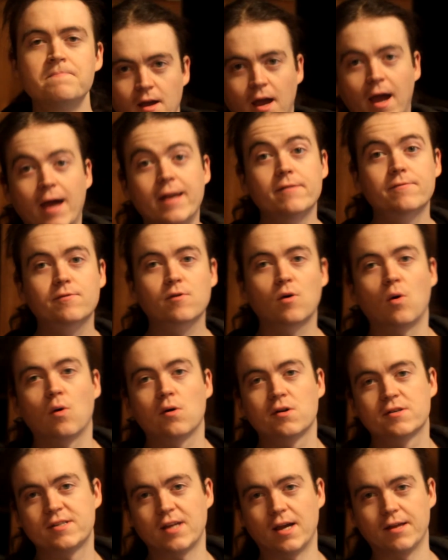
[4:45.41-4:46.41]
And of
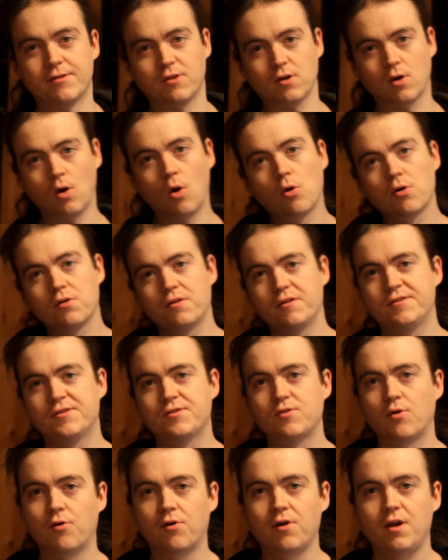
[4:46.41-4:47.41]
course, at the core of the
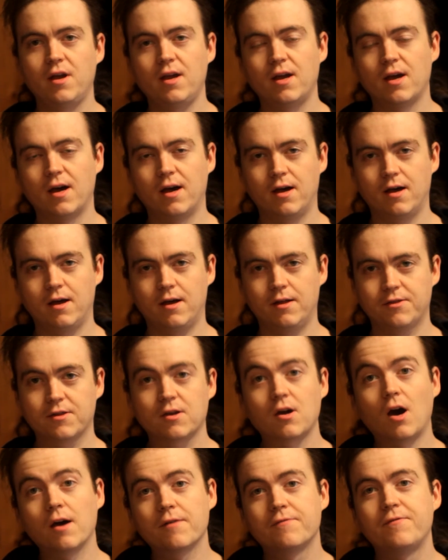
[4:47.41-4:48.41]
story, uh, the
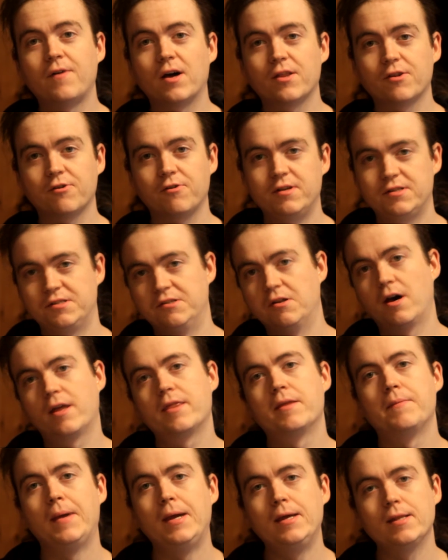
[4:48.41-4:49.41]
Godfather is not
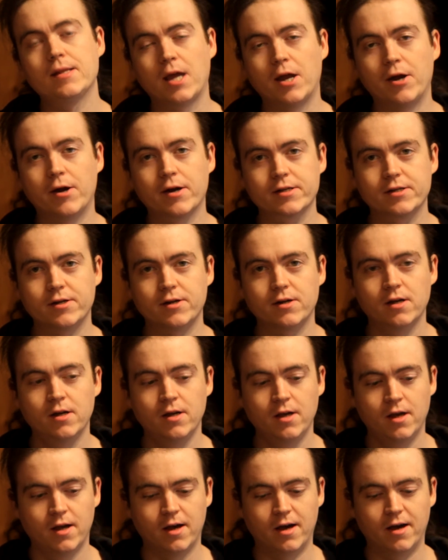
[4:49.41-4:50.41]
the main character.
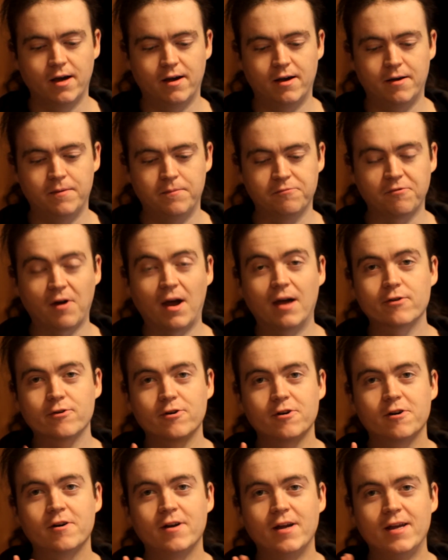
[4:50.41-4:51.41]
Um,
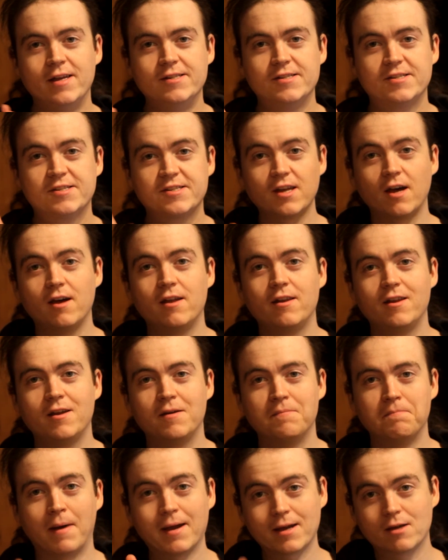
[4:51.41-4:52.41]
rather, his son,
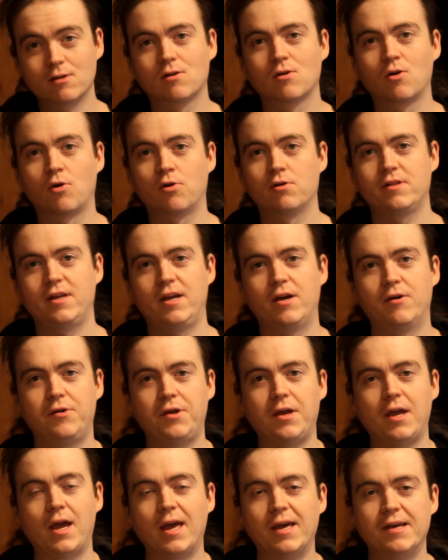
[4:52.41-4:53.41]
Michael Corleone,
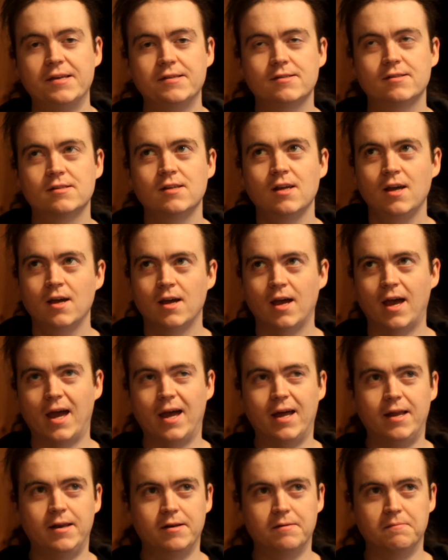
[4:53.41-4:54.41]
is.
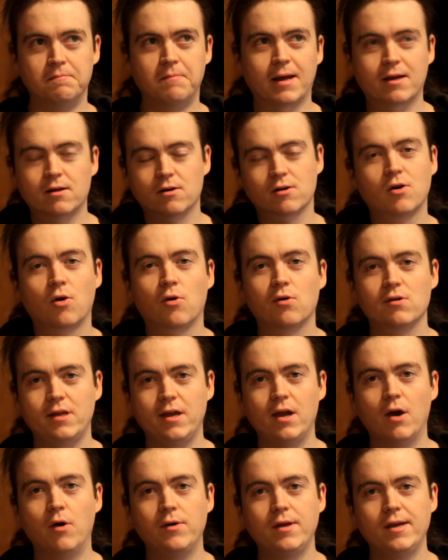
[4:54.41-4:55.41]
And Michael
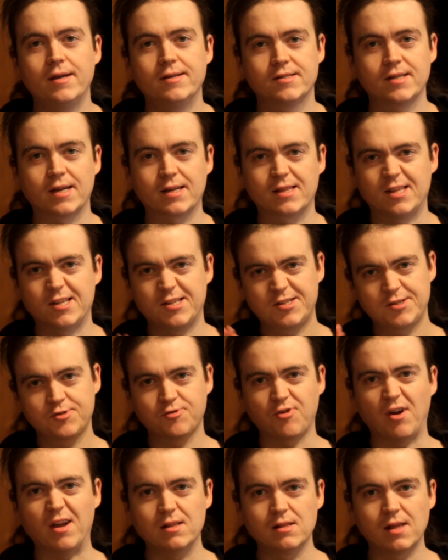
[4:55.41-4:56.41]
Corleone is like this
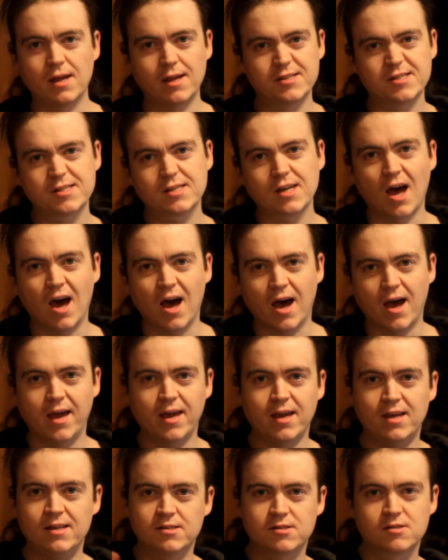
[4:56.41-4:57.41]
straight-laced guy.
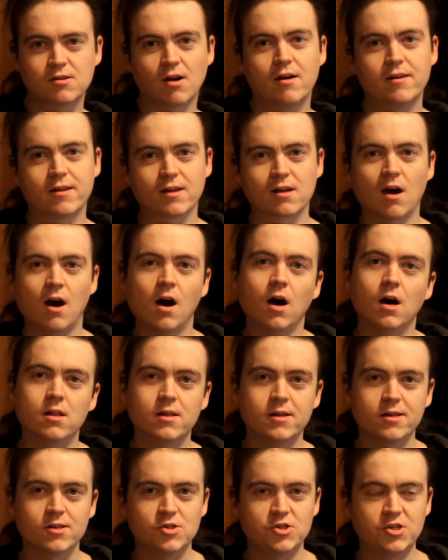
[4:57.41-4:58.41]
He's gone to
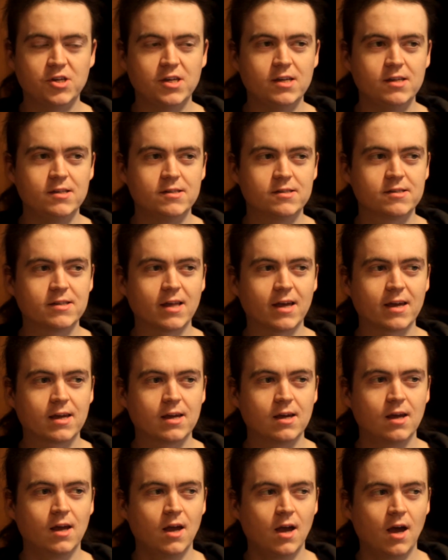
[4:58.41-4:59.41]
college. He's
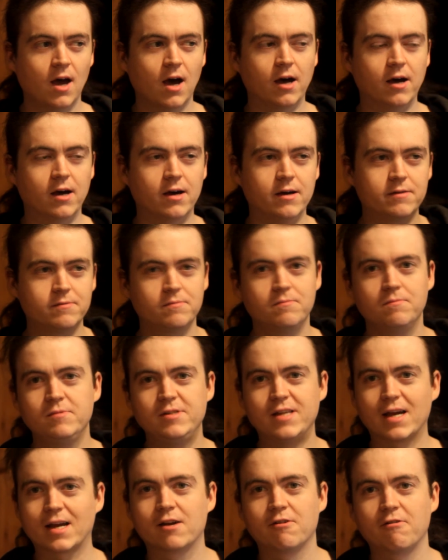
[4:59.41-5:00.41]
like a
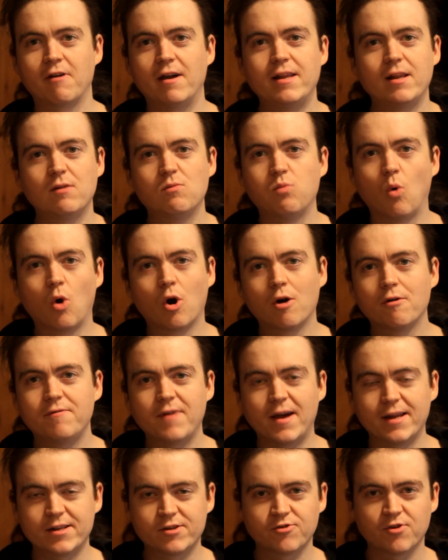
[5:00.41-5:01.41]
decorated war
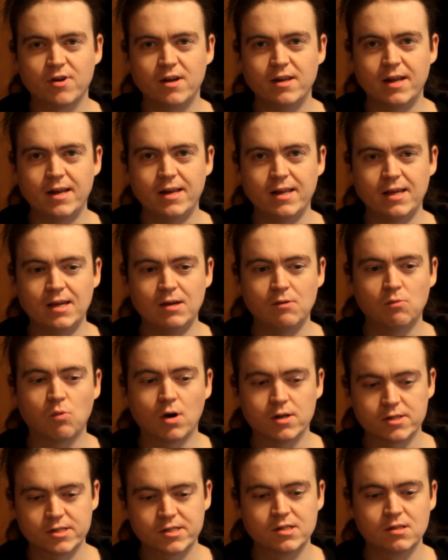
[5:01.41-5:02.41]
veteran, and he
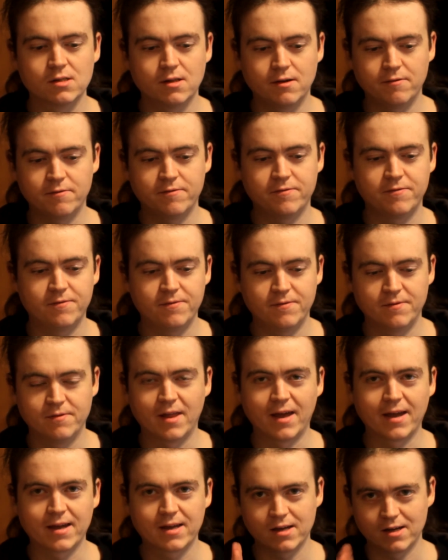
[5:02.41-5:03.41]
wants to live
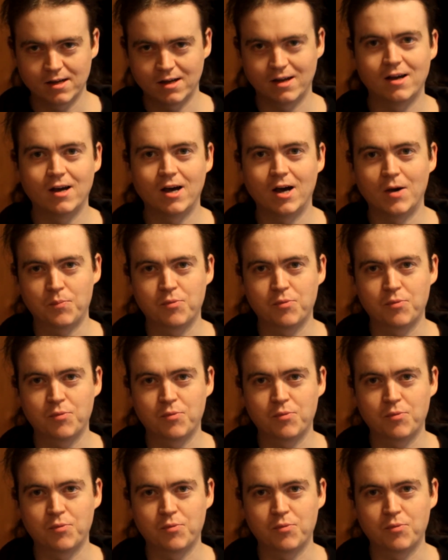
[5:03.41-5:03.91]
like a